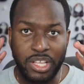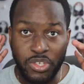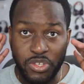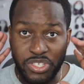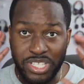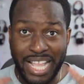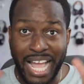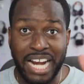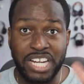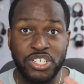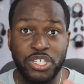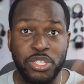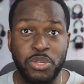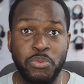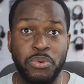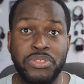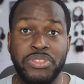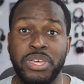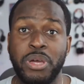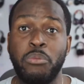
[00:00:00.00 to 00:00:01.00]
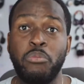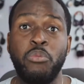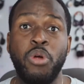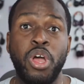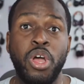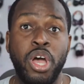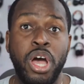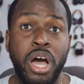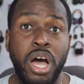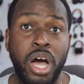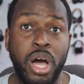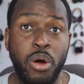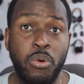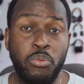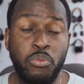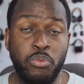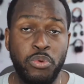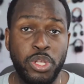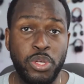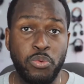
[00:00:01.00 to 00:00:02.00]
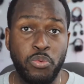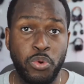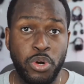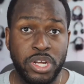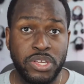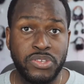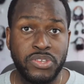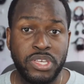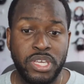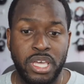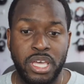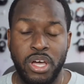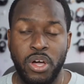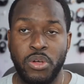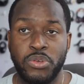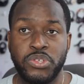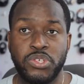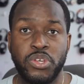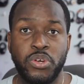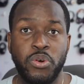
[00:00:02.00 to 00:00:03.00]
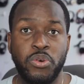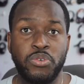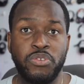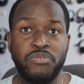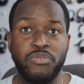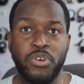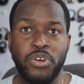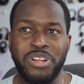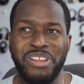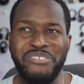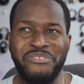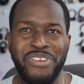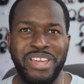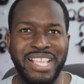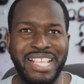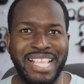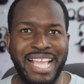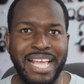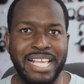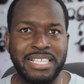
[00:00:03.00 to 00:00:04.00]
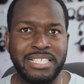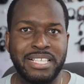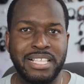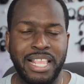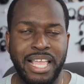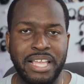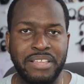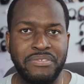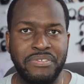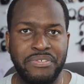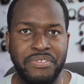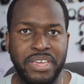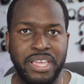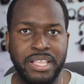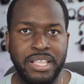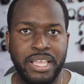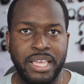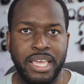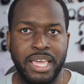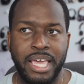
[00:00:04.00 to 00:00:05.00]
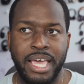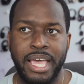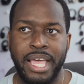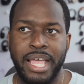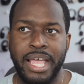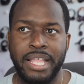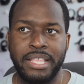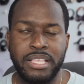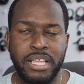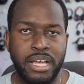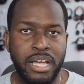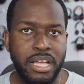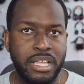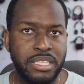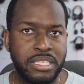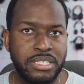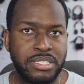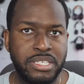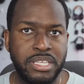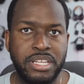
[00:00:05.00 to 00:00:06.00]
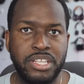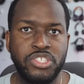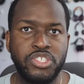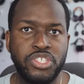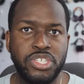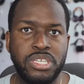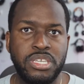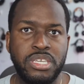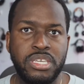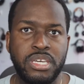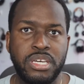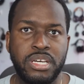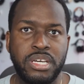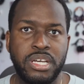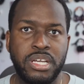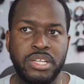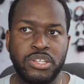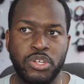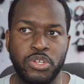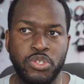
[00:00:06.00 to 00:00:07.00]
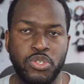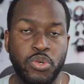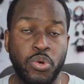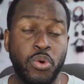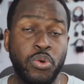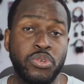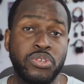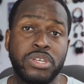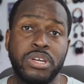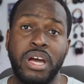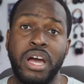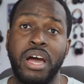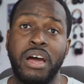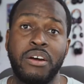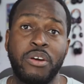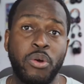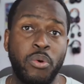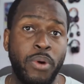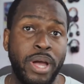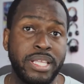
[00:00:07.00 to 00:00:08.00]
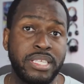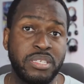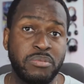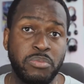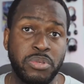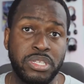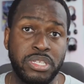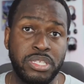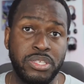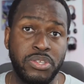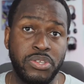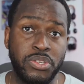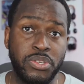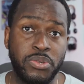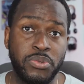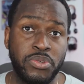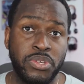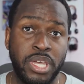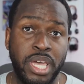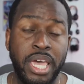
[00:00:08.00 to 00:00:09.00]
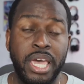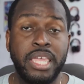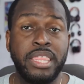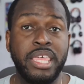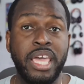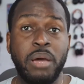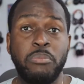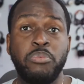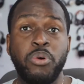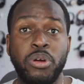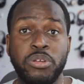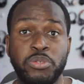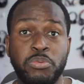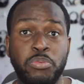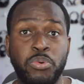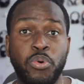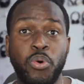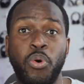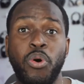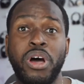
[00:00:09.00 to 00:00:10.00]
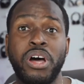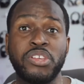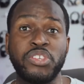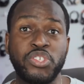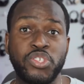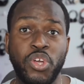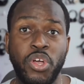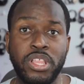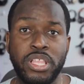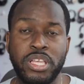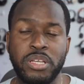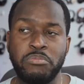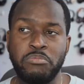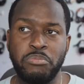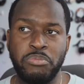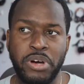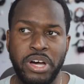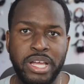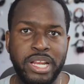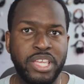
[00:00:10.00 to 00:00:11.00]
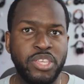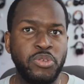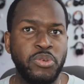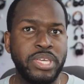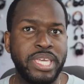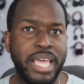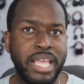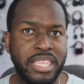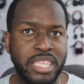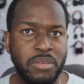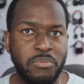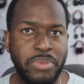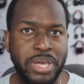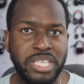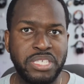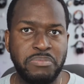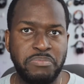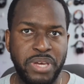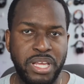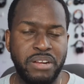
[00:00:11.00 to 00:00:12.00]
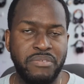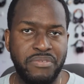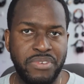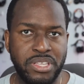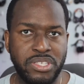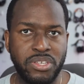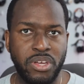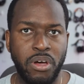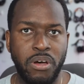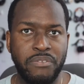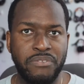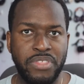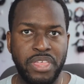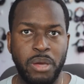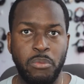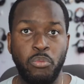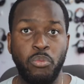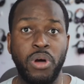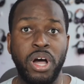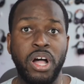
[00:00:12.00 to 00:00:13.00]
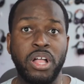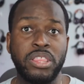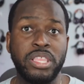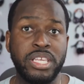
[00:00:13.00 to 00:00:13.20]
just naturally with them really works. Also, you've got a very nice and light fit, and the synergy and controls are quite simple and easy to use. The AirPods Pro are solid, but you get the best benefits of them while